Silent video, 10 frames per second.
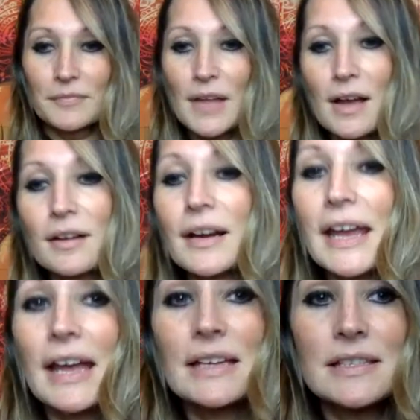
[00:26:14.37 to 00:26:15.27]
All
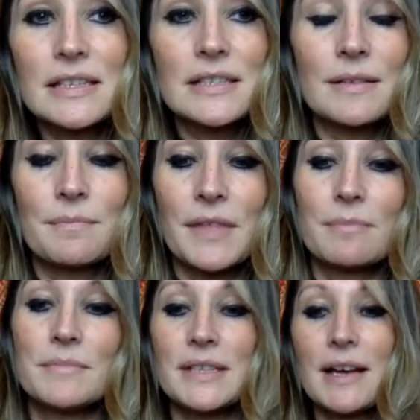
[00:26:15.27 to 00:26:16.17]
right, I see some
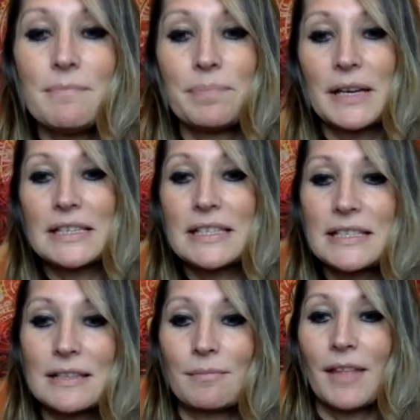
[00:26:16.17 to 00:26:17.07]
thumbs up. I
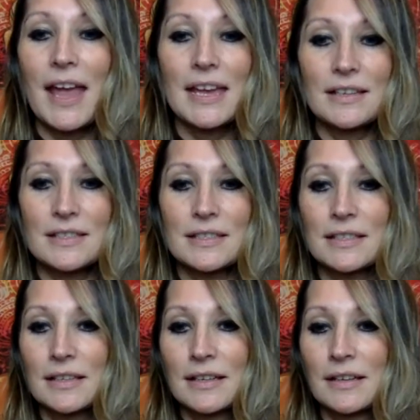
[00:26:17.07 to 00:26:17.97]
see some
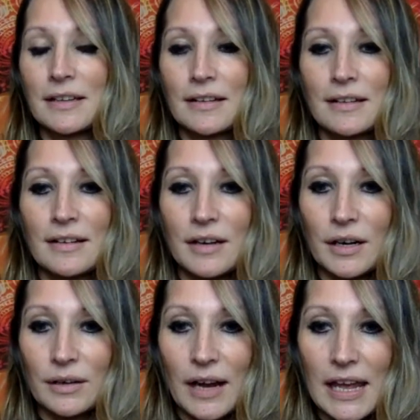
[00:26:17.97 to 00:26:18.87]
likes.
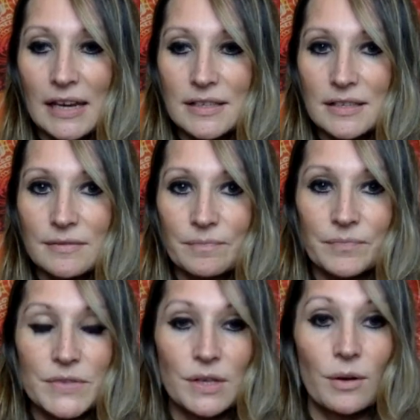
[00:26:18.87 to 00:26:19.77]
All right,
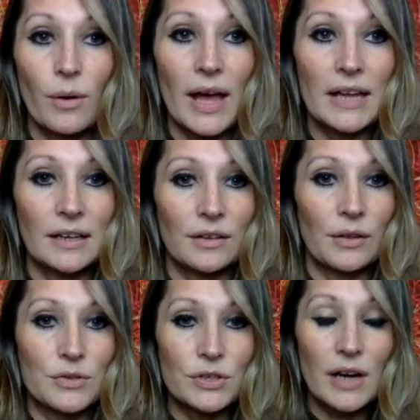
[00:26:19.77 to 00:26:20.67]
so go ahead and
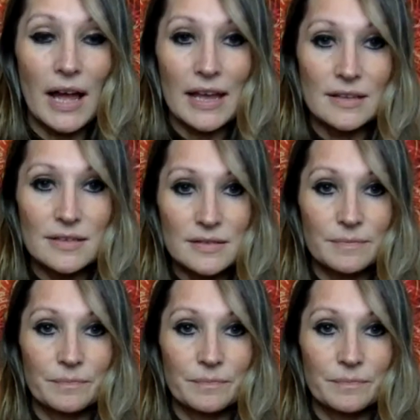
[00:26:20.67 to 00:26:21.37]
close your eyes.